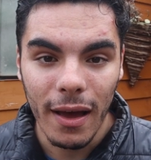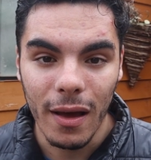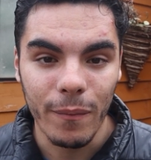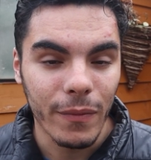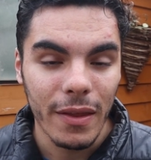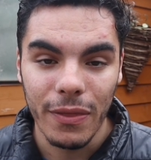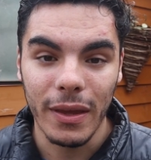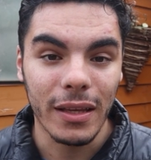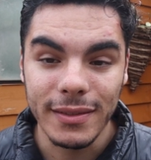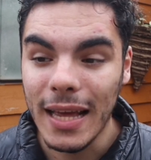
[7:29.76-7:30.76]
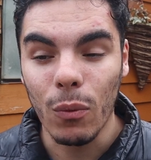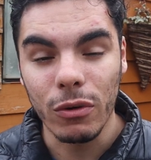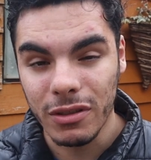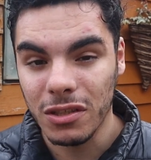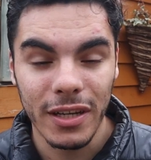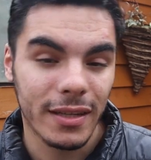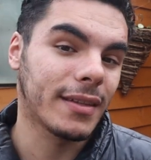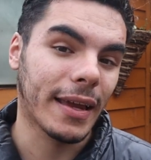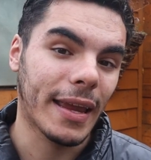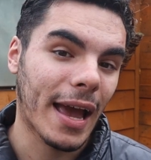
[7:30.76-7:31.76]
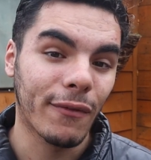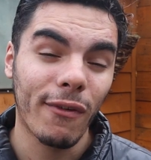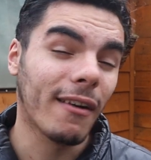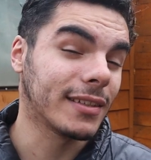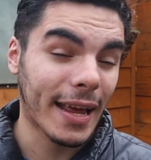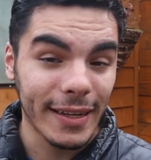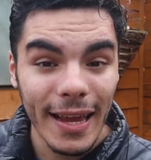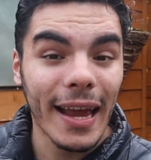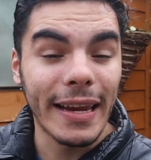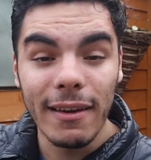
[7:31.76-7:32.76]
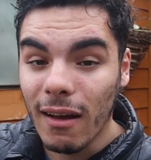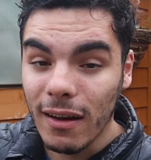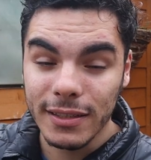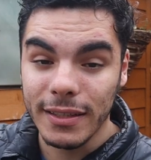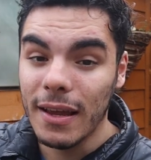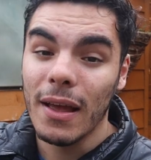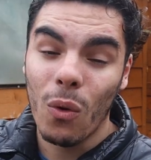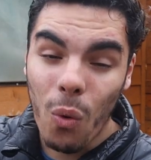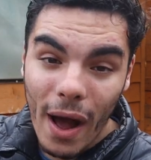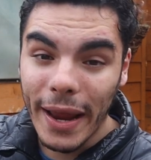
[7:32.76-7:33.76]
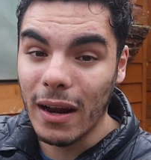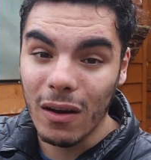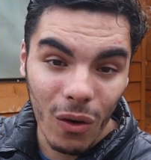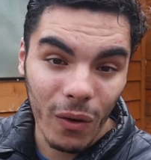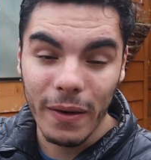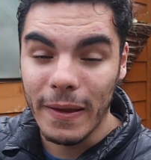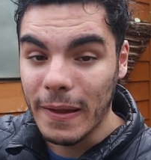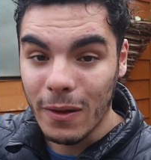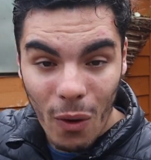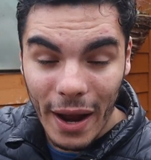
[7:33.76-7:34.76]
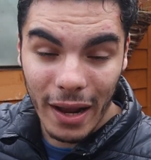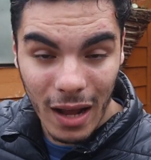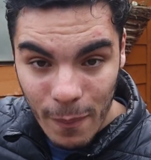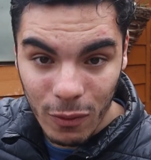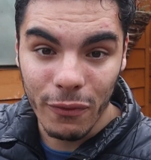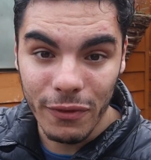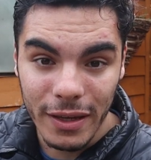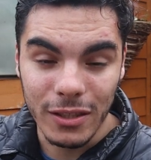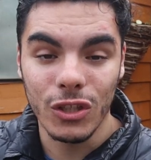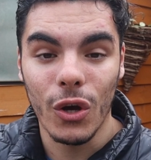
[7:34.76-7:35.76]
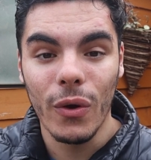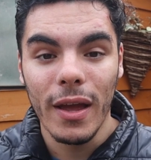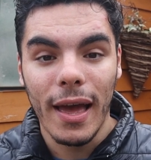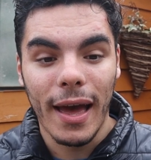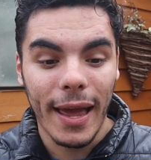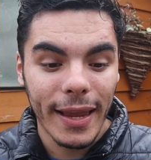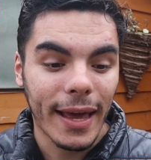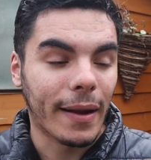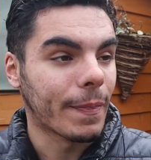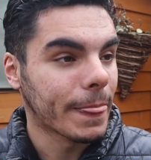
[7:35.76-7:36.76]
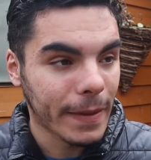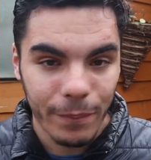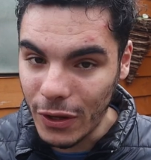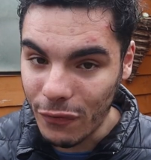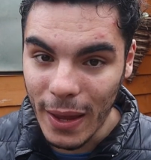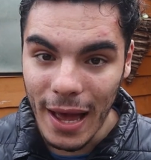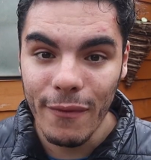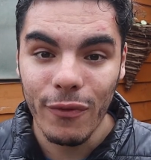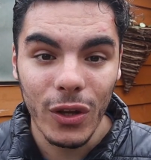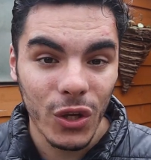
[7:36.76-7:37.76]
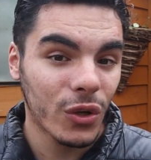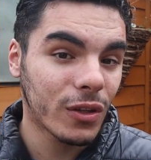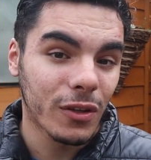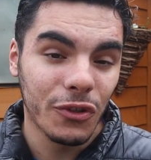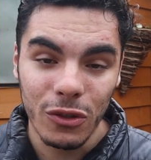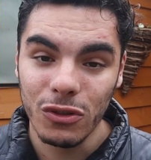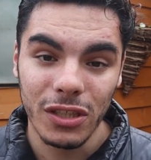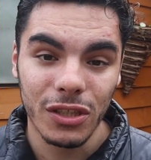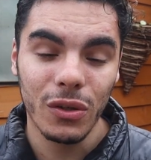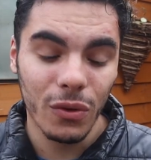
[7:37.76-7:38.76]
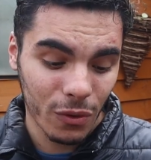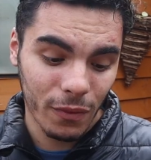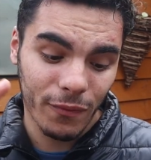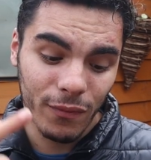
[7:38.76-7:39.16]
um, things that would suggest that he had virus and yet he lasted quite a long quite a couple of years so uh, again if you have good nutritional